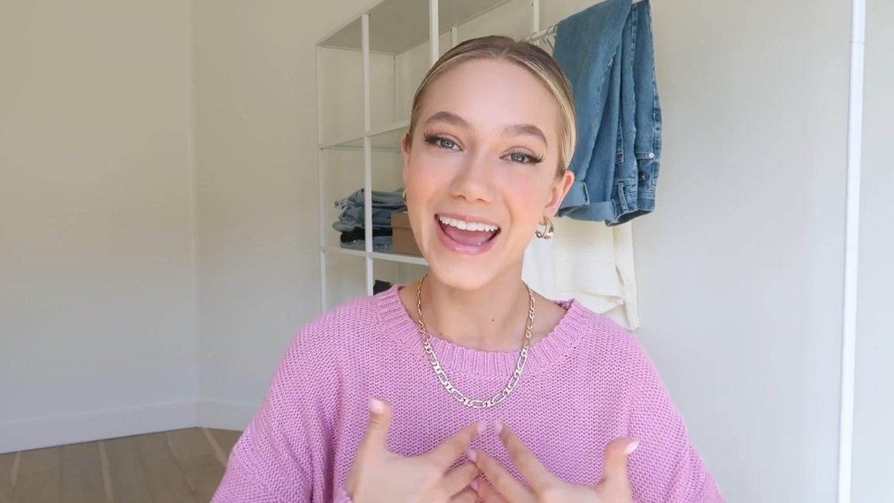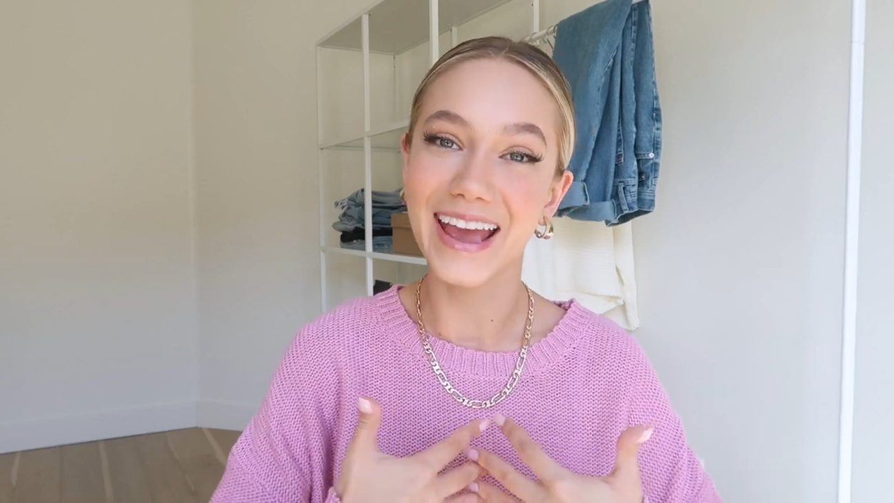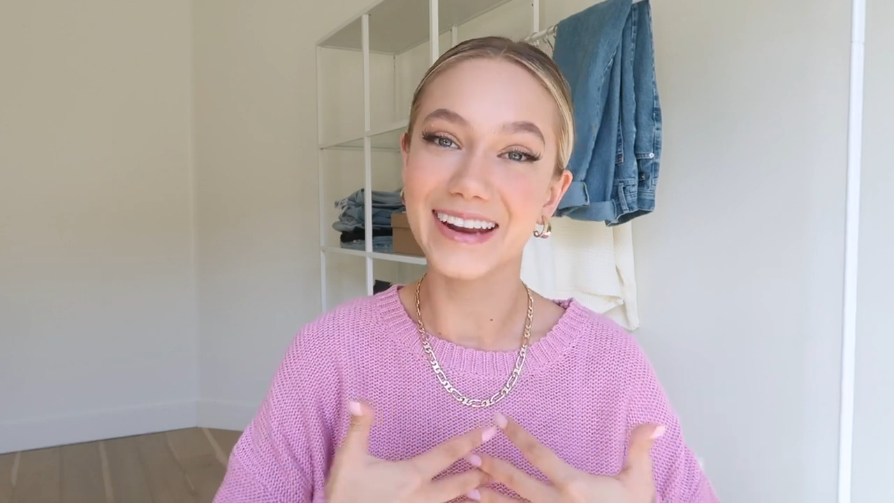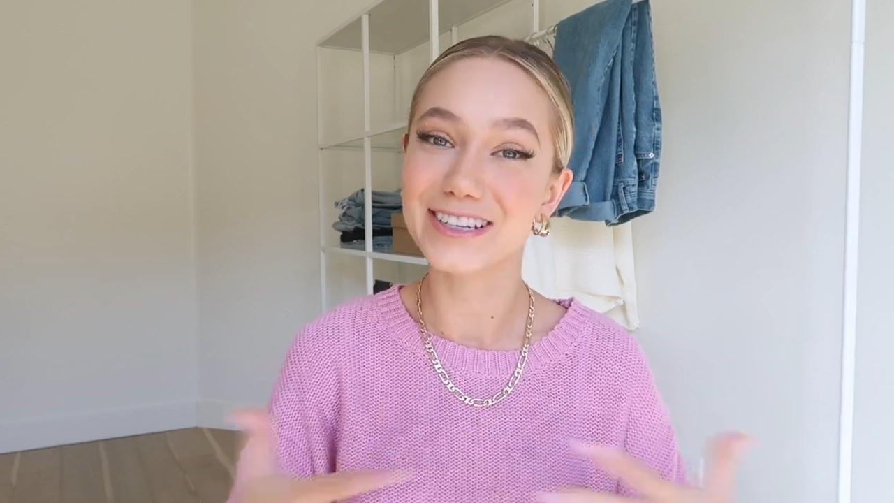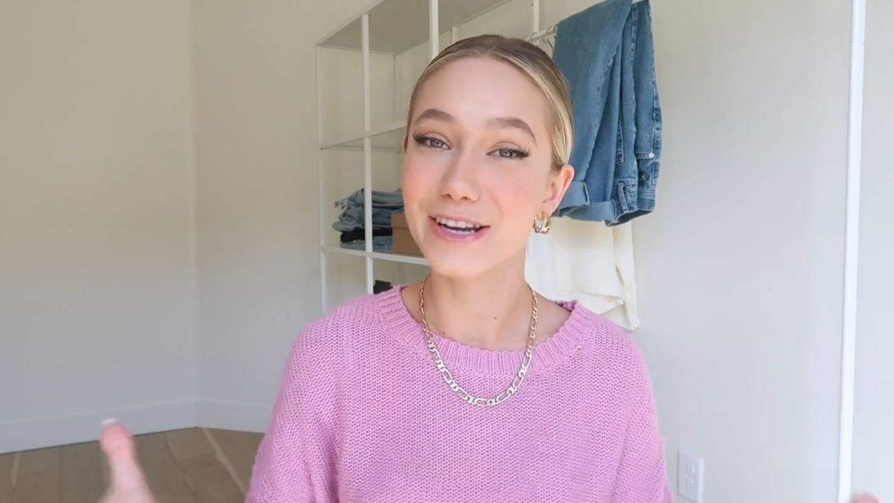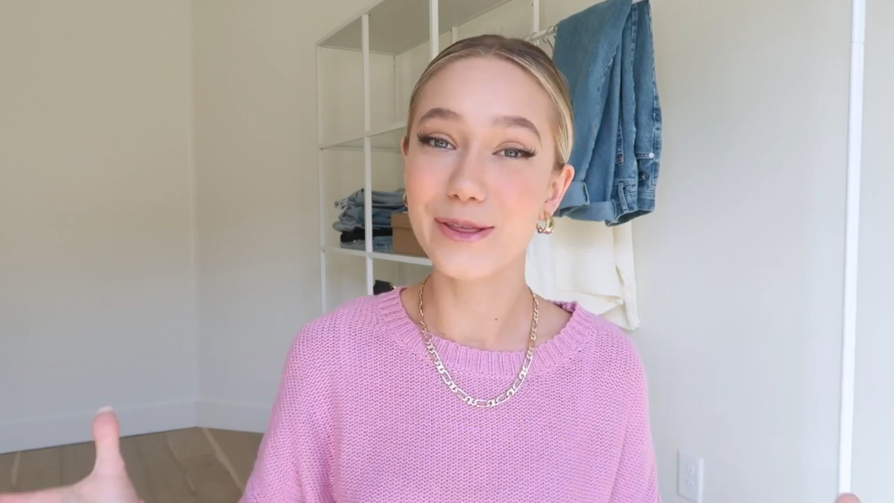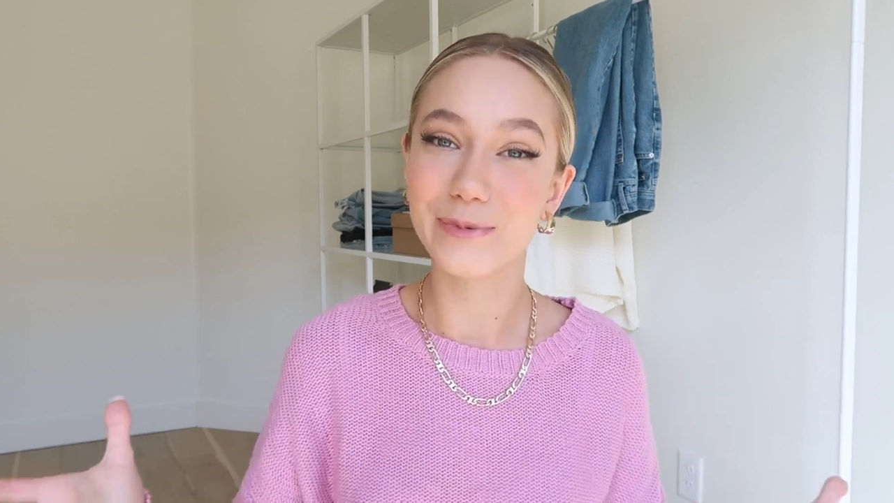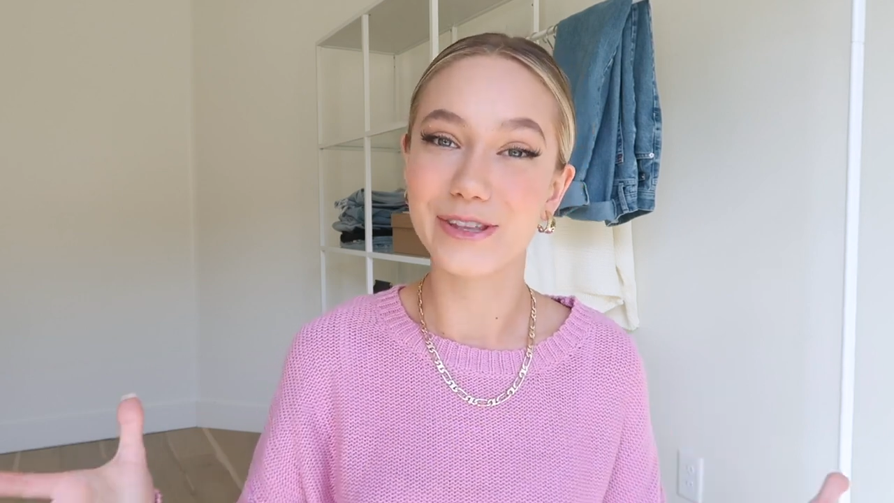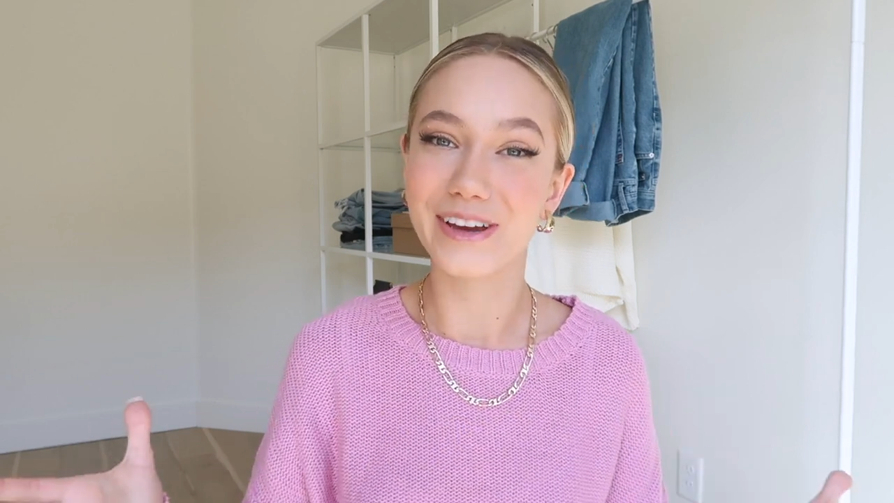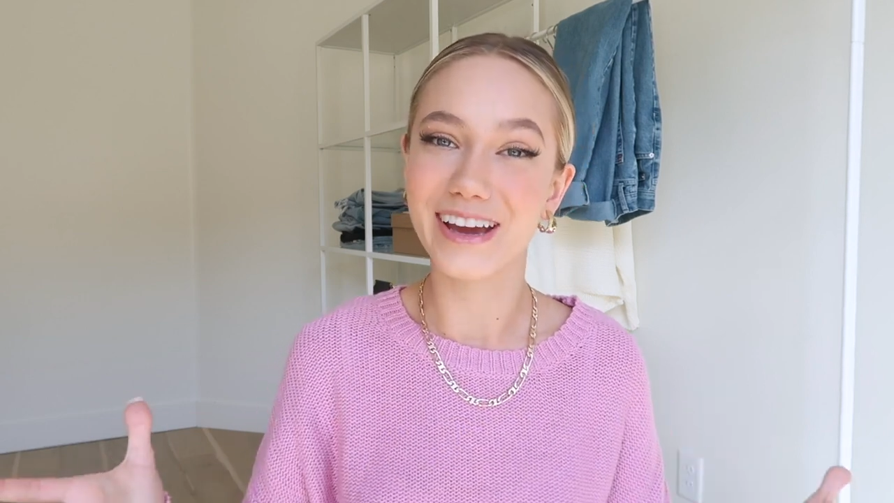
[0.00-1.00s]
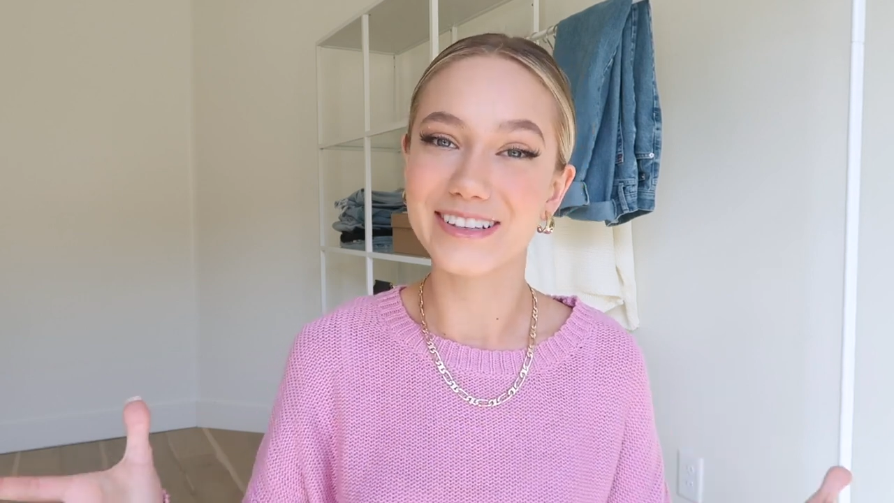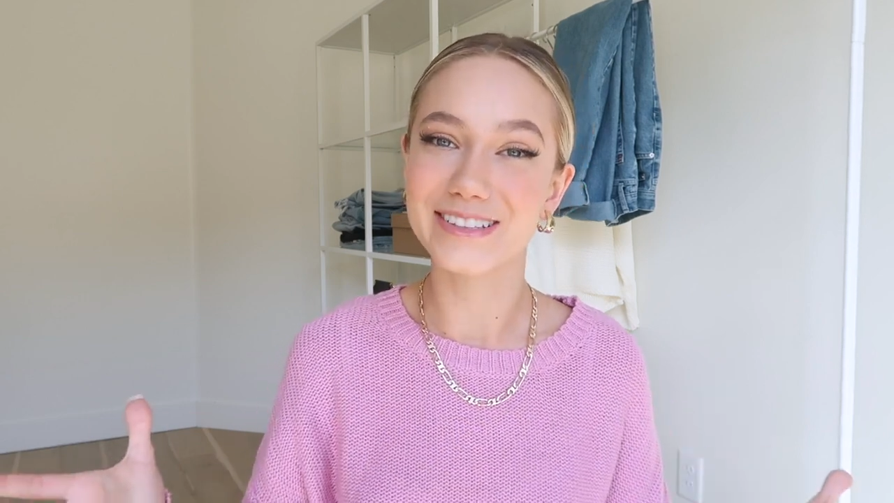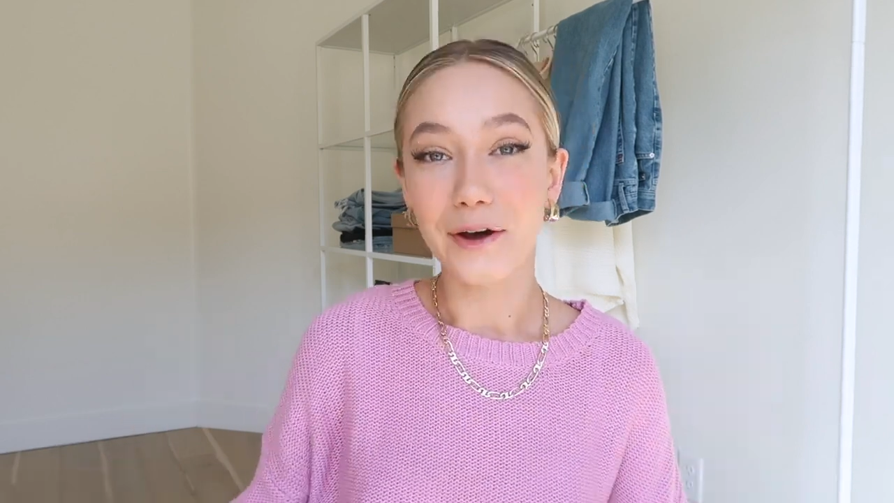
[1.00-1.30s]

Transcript: and share them with you guys.